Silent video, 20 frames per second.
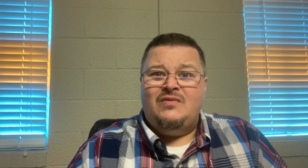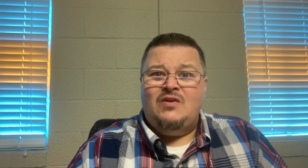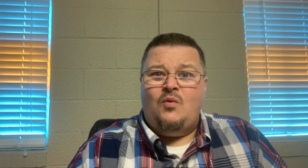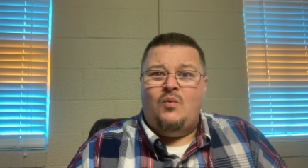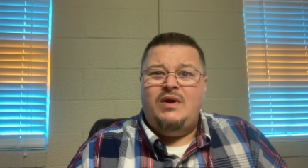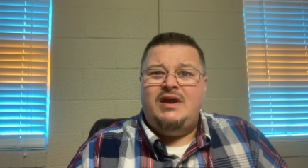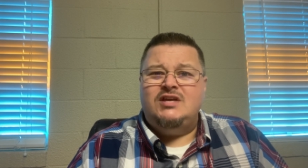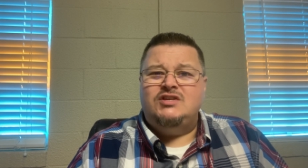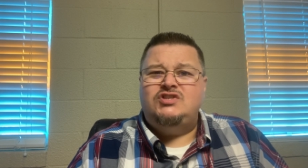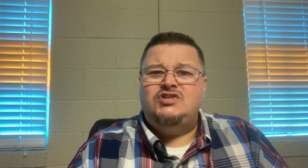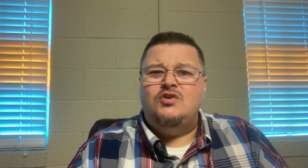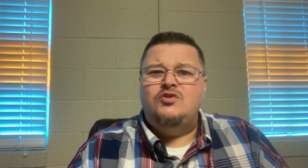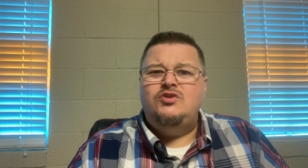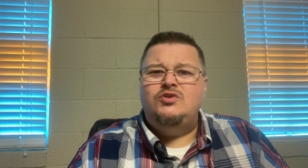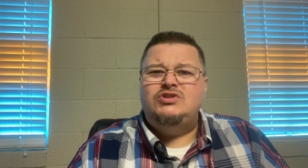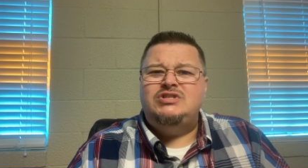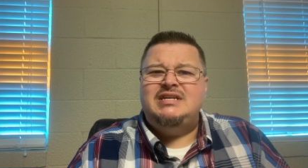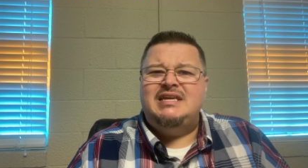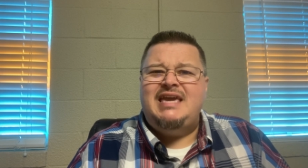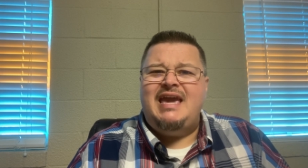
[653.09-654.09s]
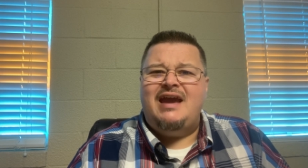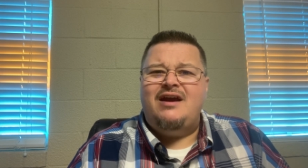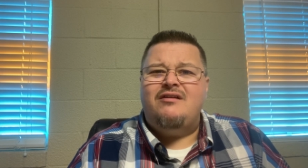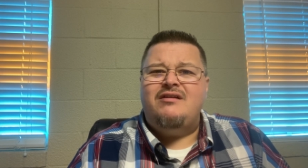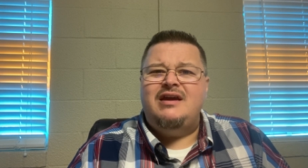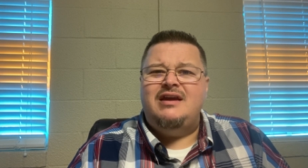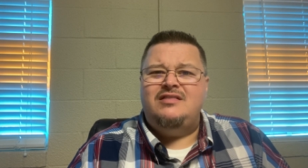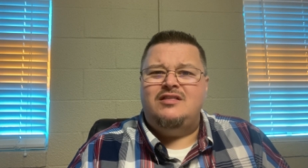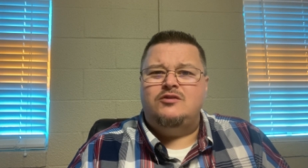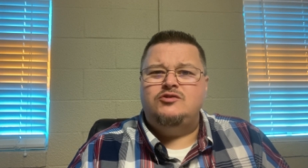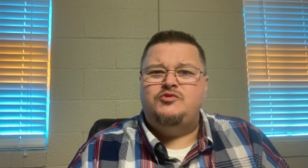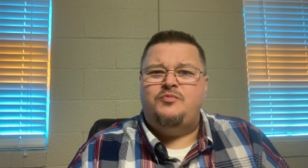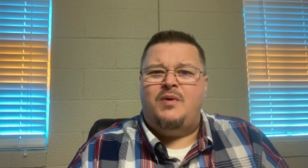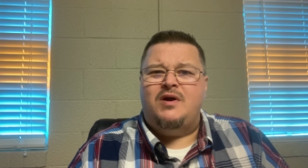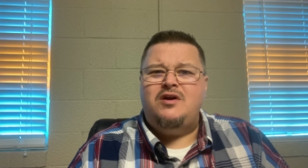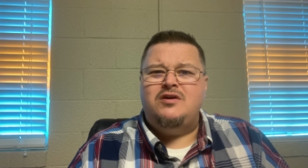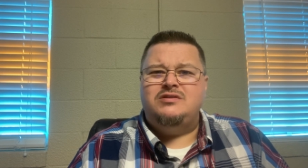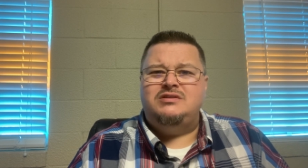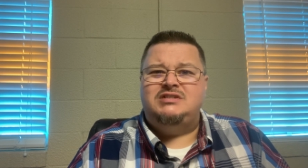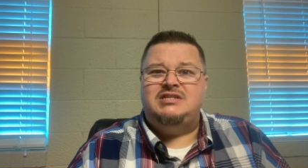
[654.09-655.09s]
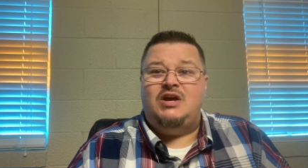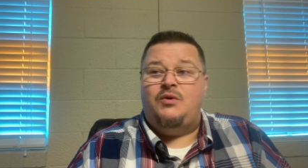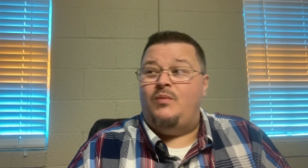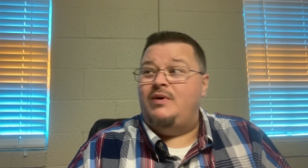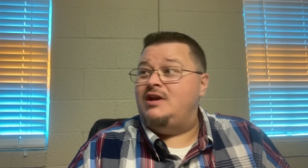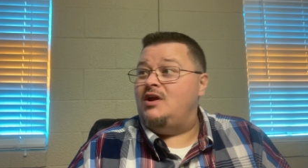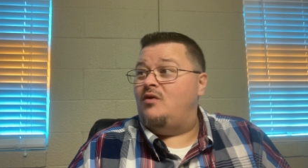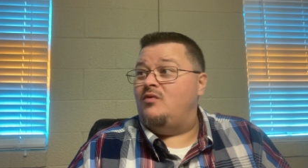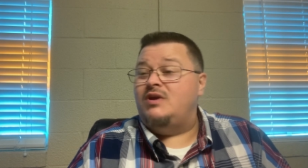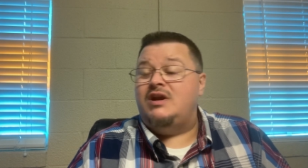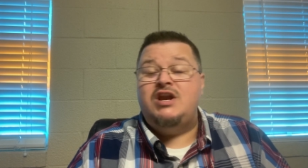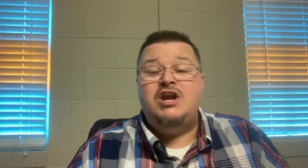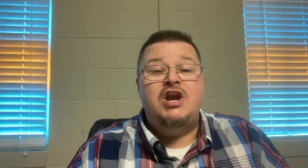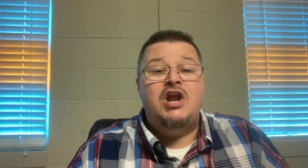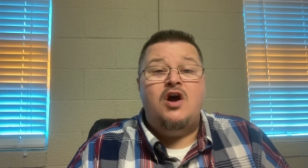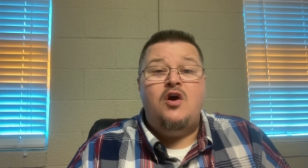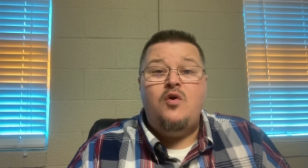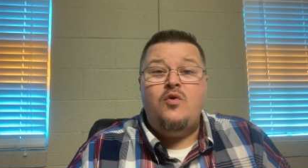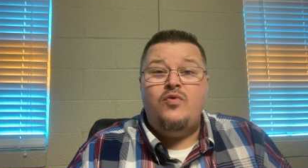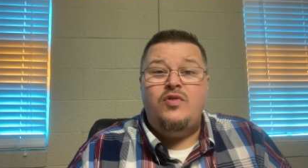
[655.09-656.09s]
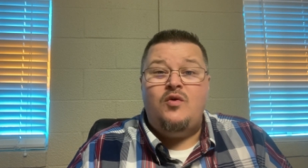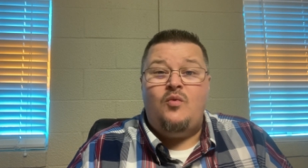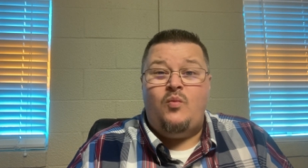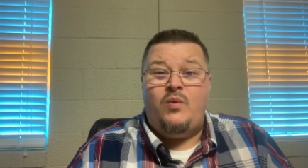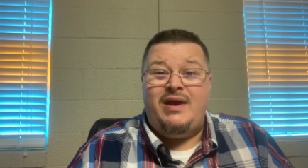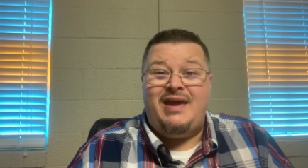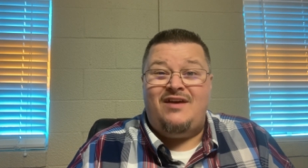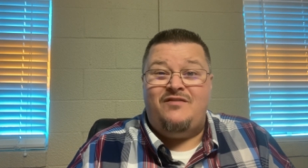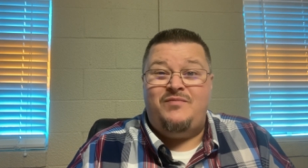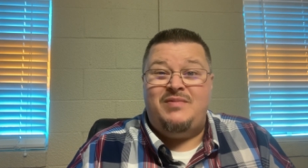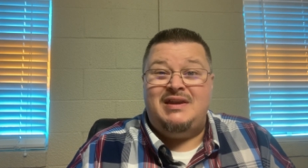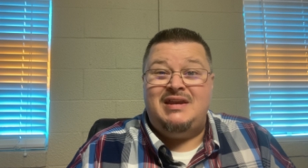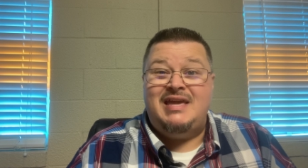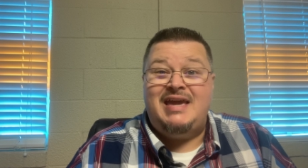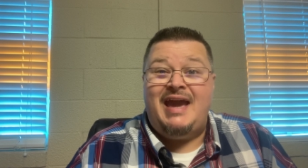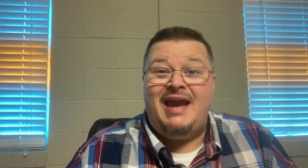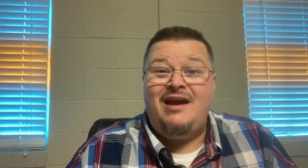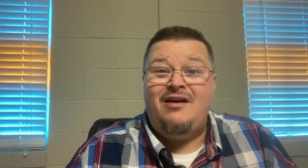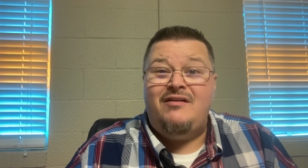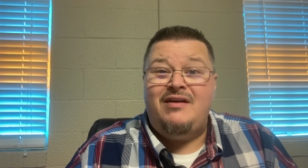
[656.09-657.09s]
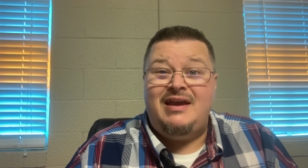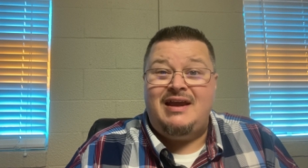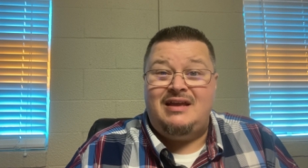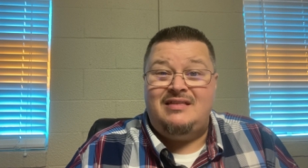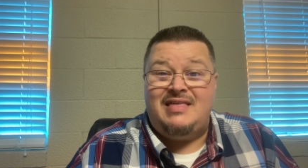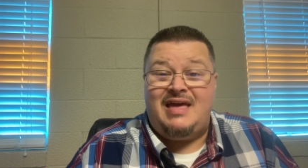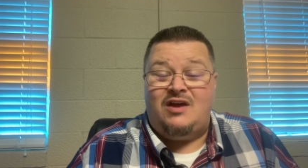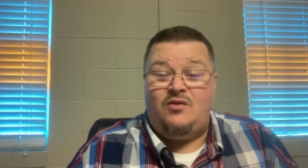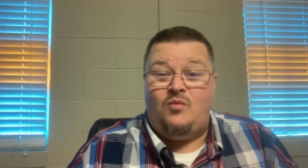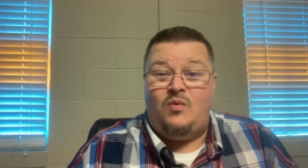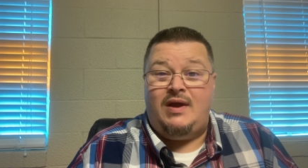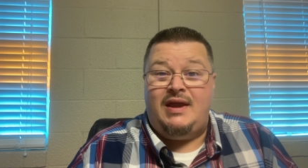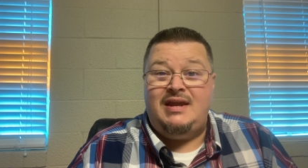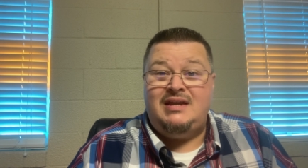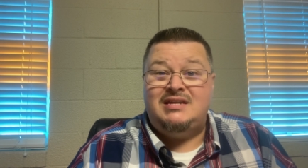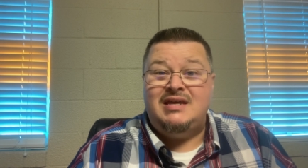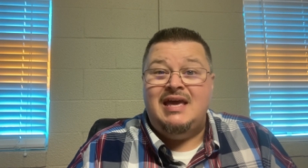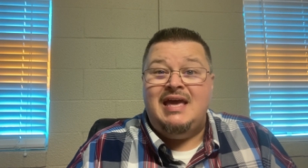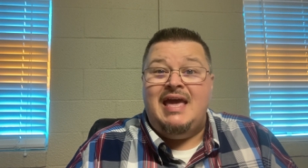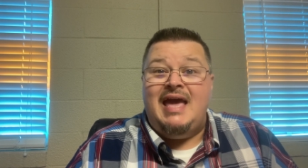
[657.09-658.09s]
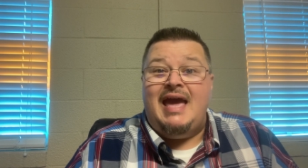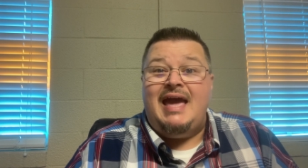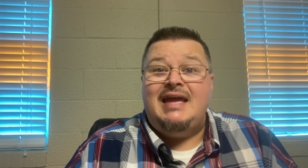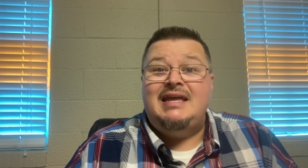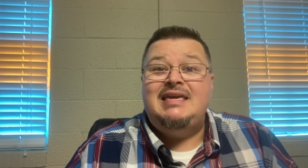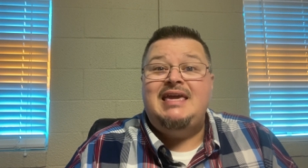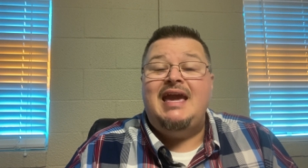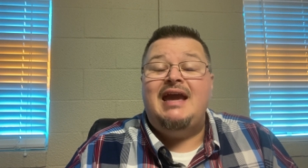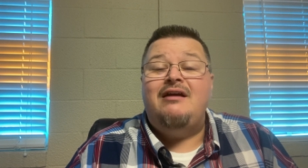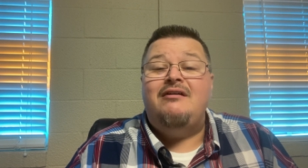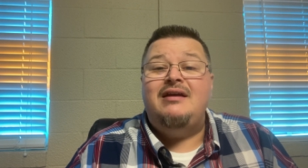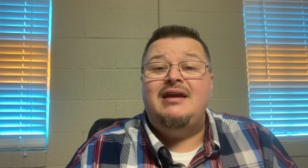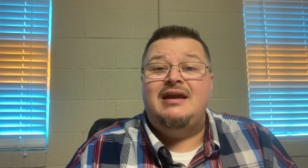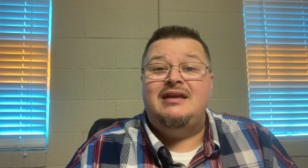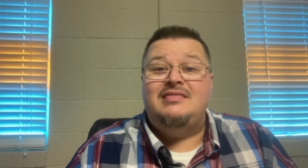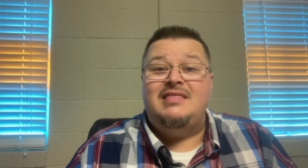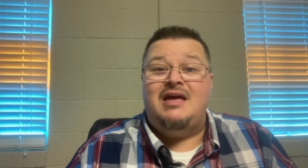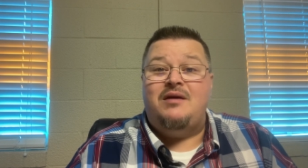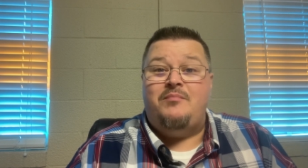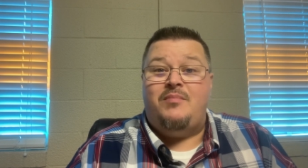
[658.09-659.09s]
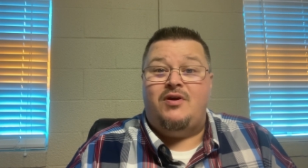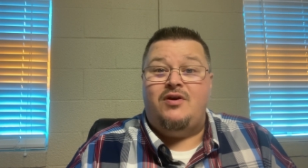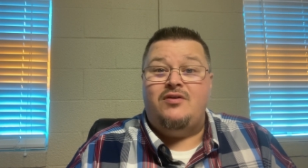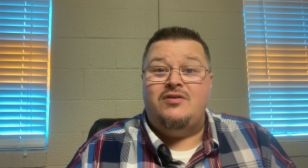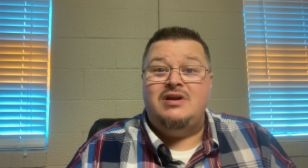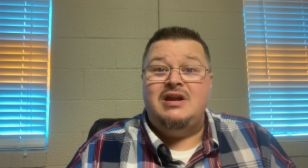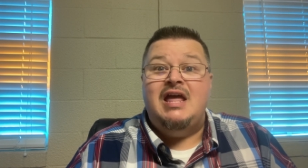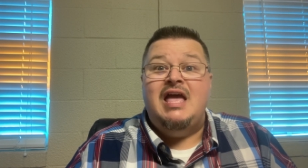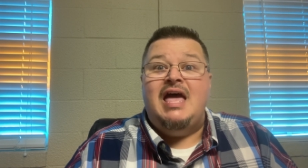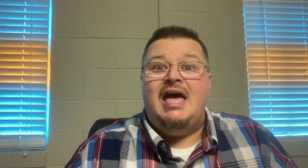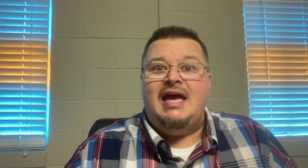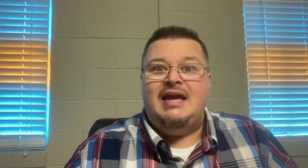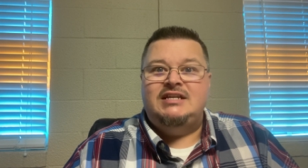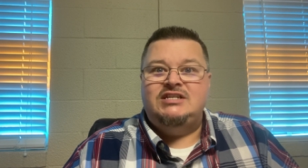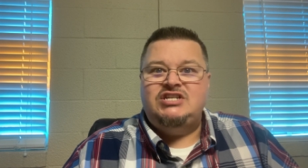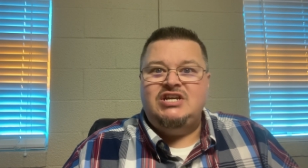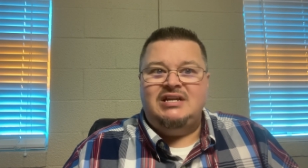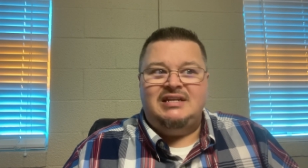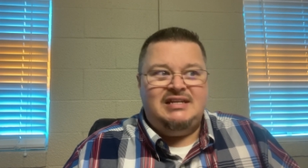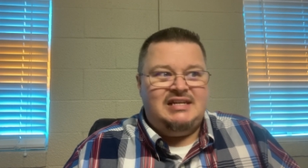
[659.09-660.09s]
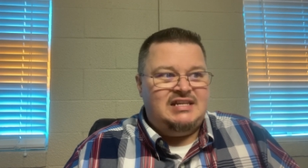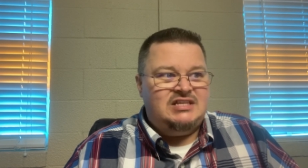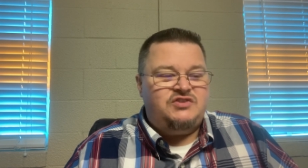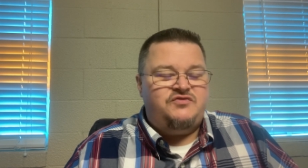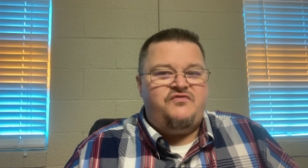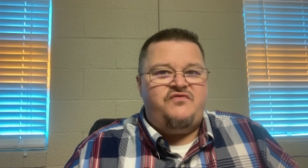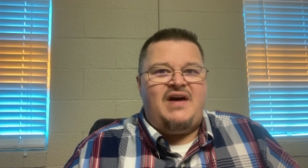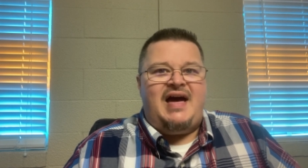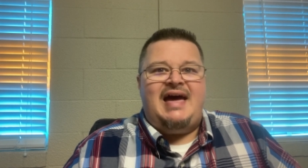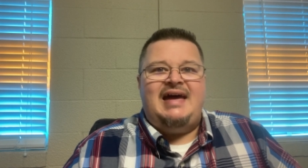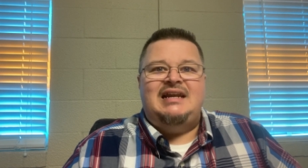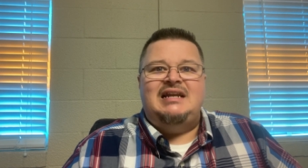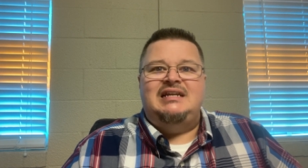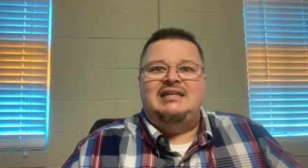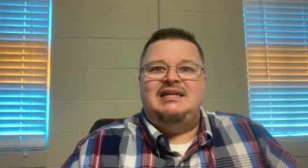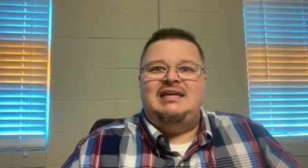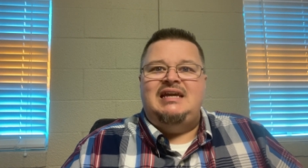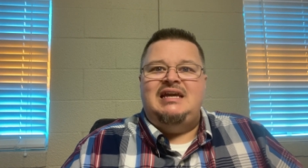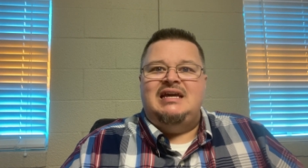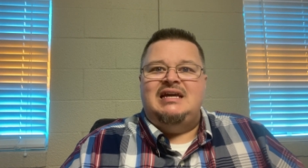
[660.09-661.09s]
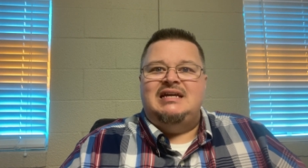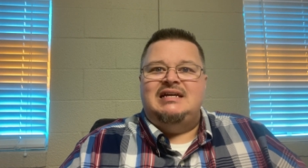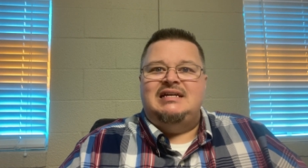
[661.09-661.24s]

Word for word: We get so used to carrying those burdens and we don't know that we have been carrying that weight and carrying that burden until it is finally